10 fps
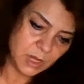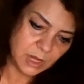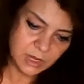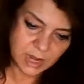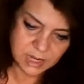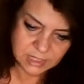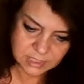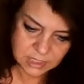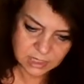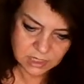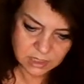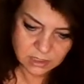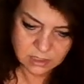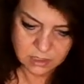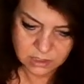And I
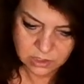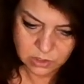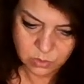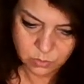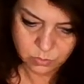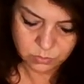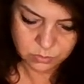see, you know,